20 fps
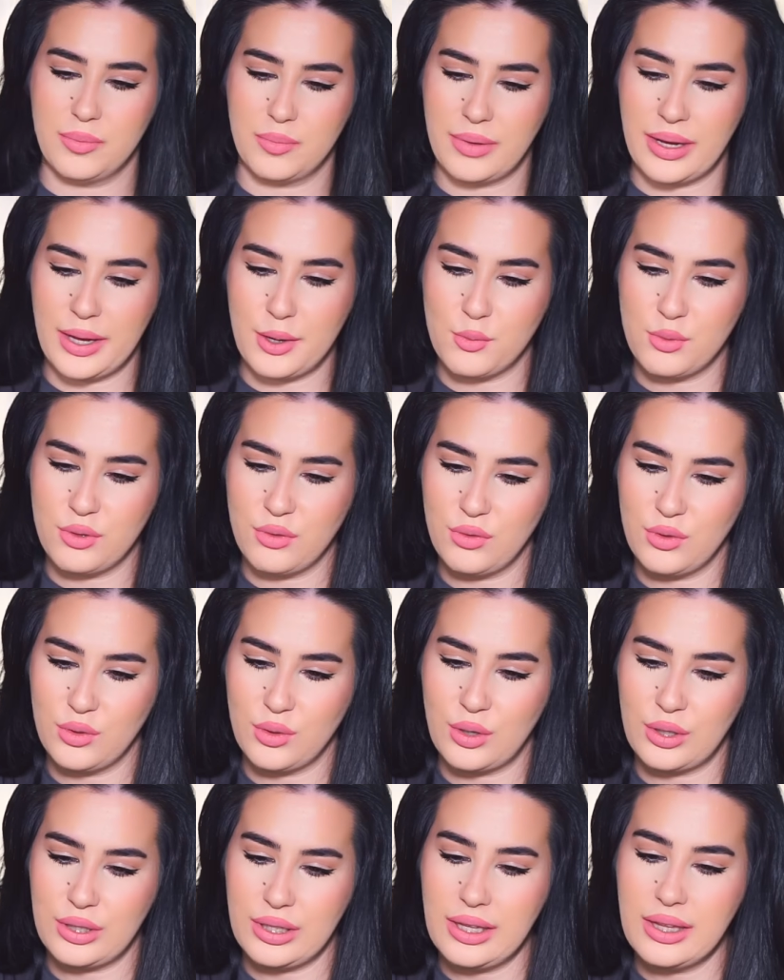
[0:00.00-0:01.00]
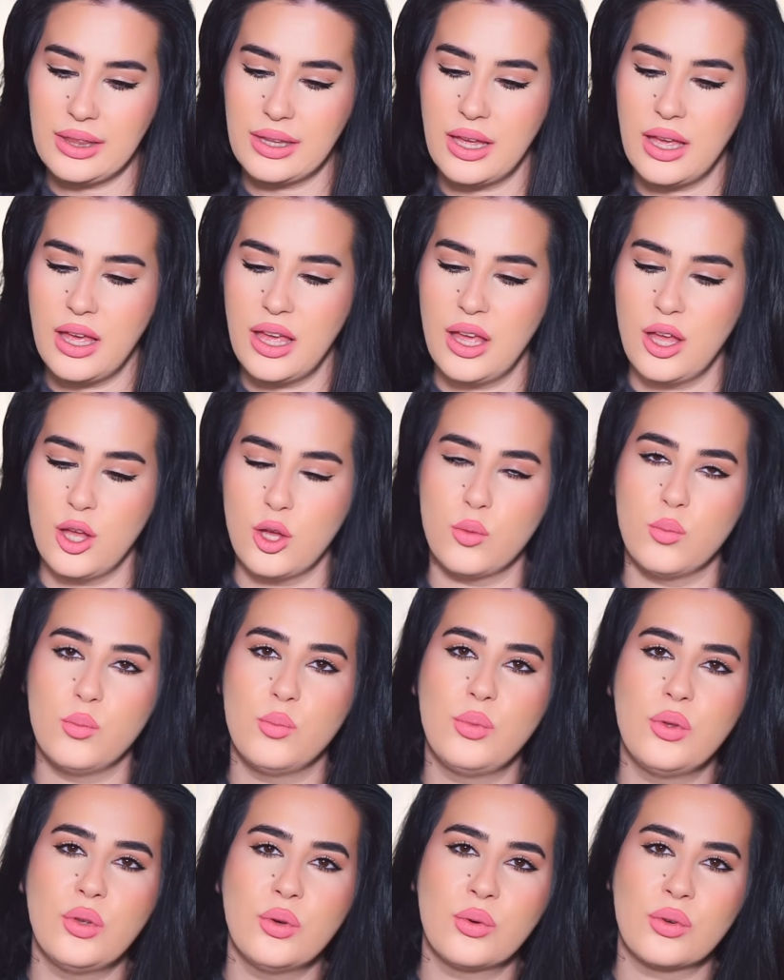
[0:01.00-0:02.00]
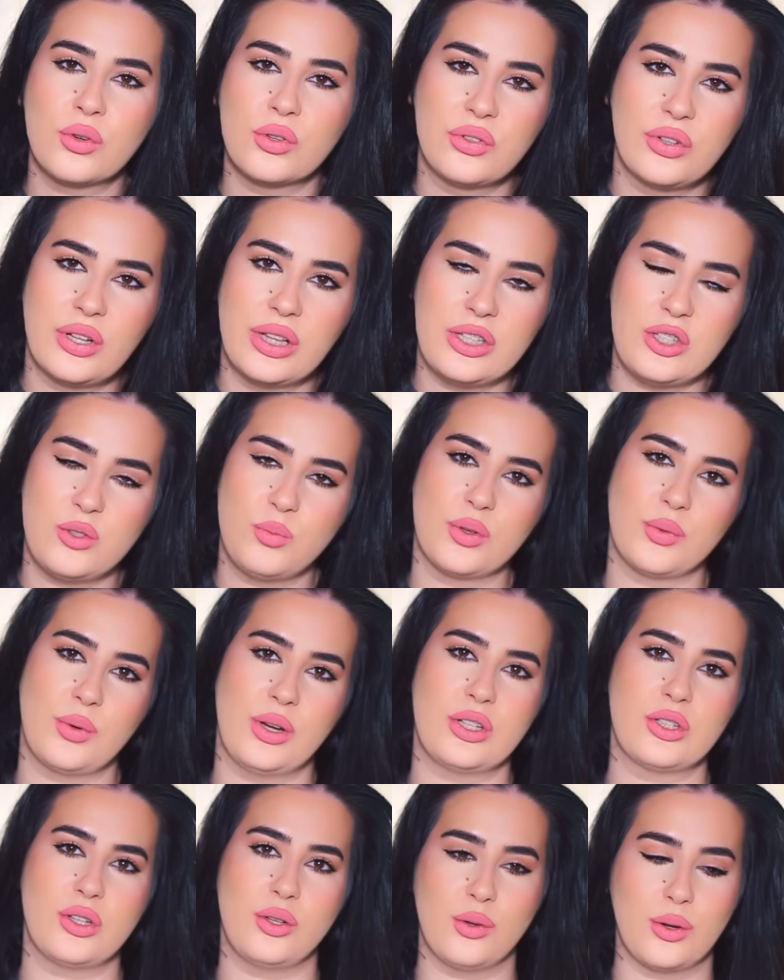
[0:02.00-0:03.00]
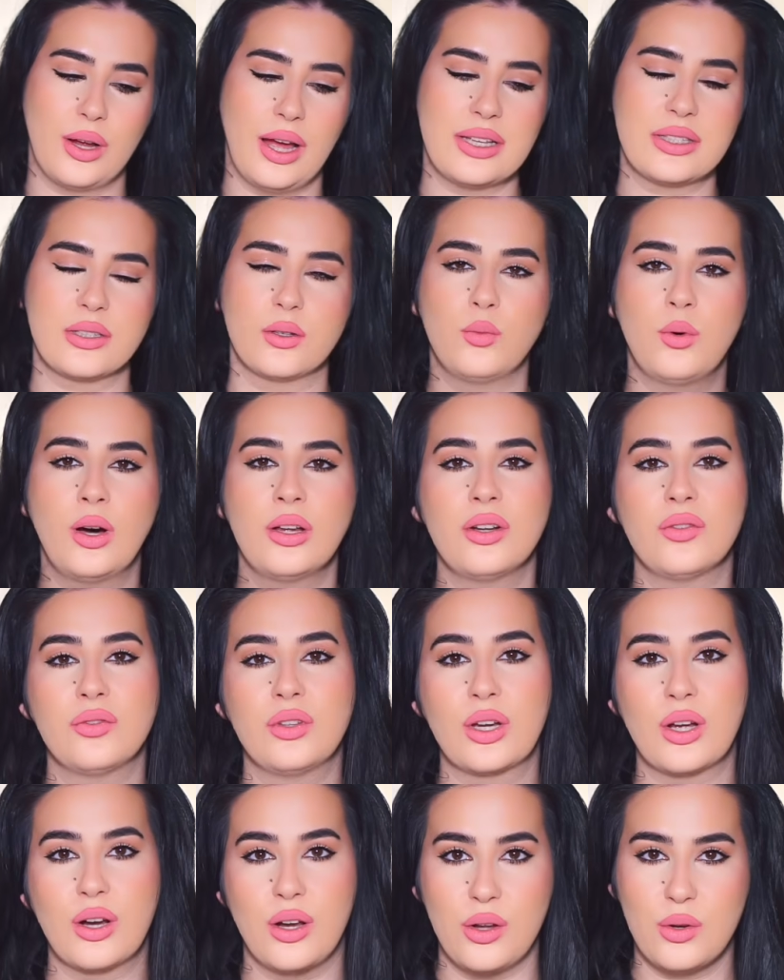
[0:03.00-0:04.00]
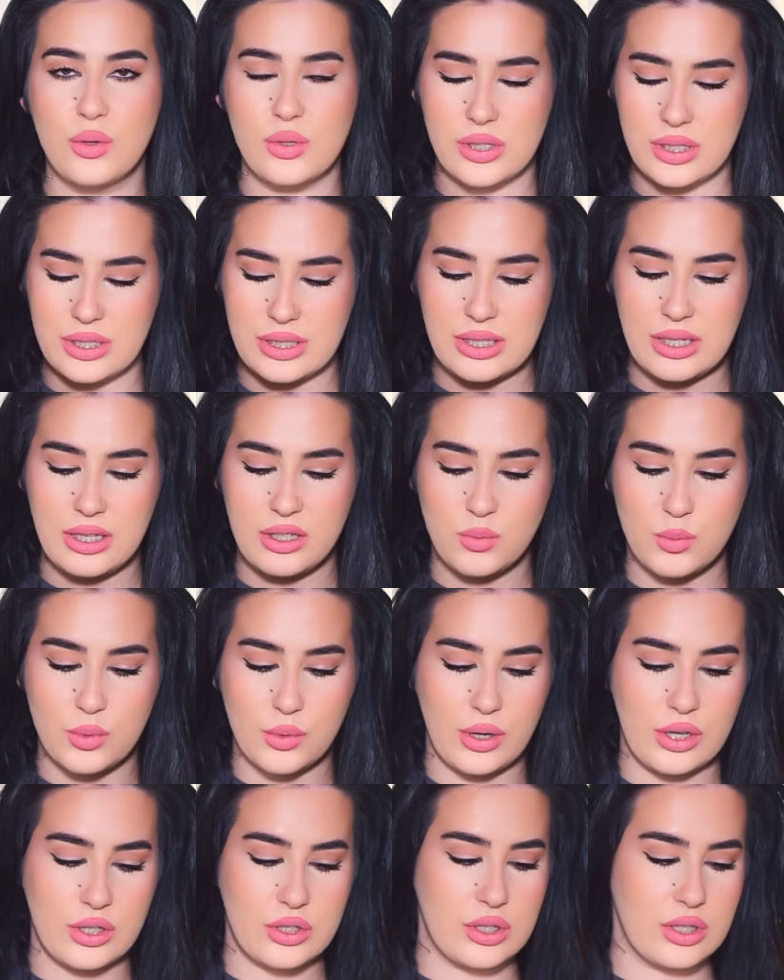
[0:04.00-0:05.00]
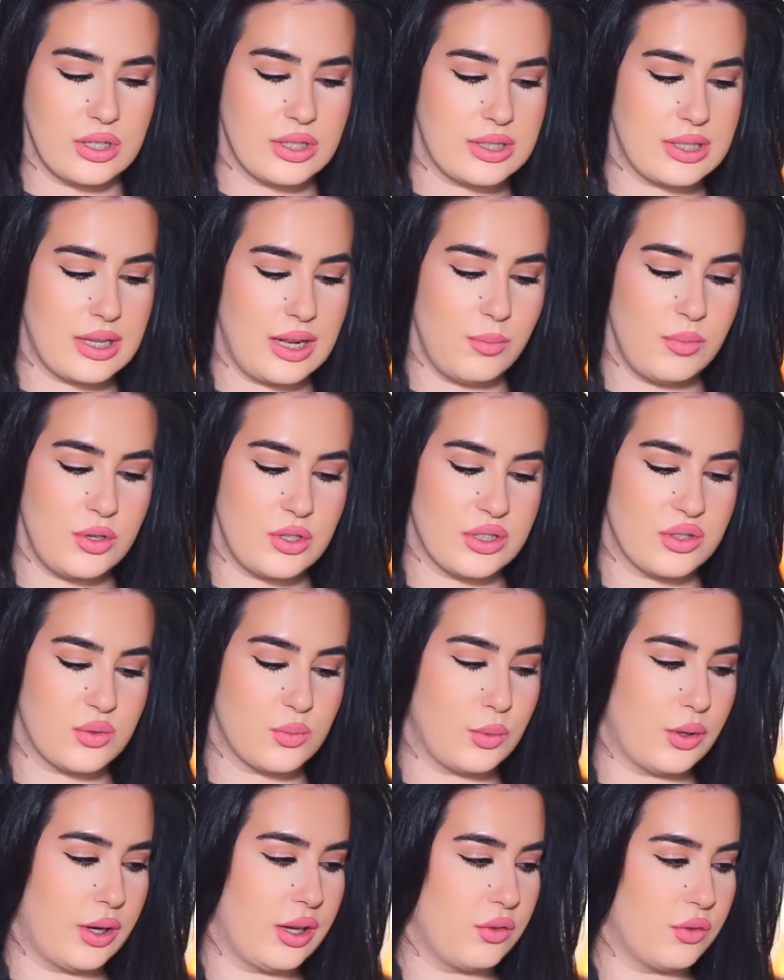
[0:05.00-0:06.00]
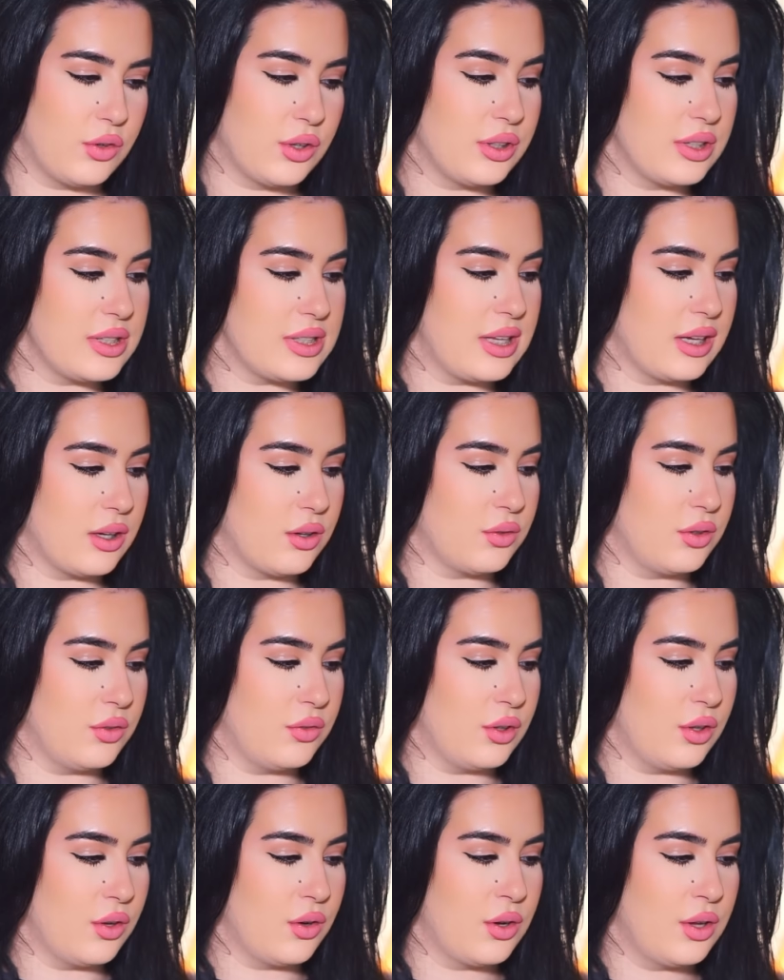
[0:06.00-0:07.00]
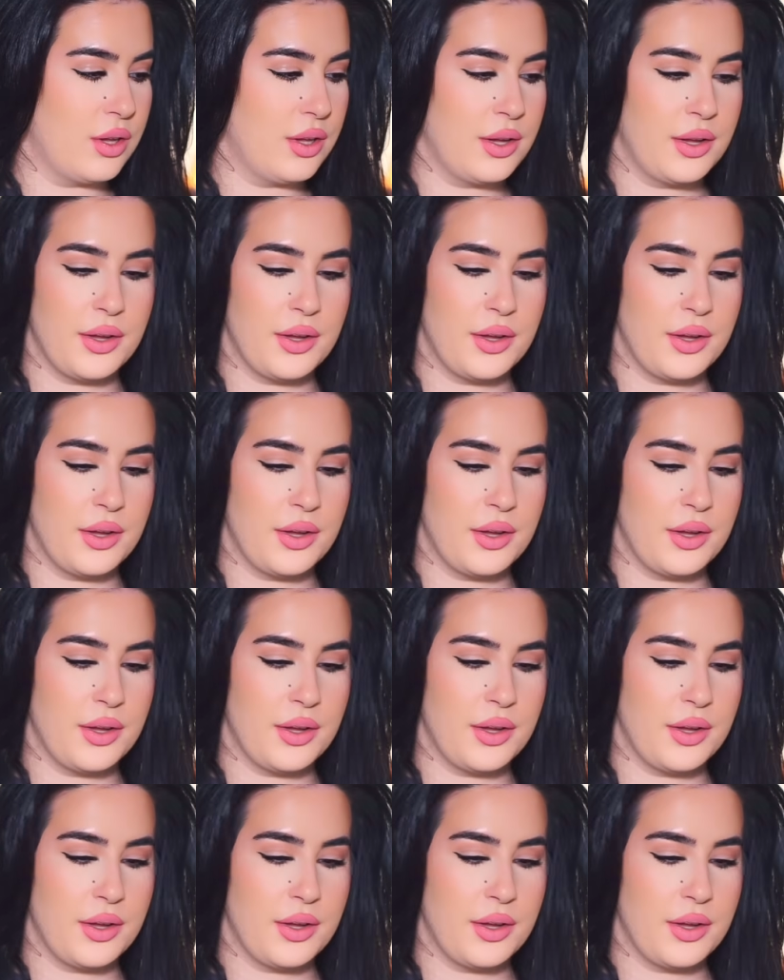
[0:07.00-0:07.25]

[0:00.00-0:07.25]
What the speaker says: my review on it. Beautiful inspiration, you guys. One of the closest inspirations. Let me just spray it for the sake of the video.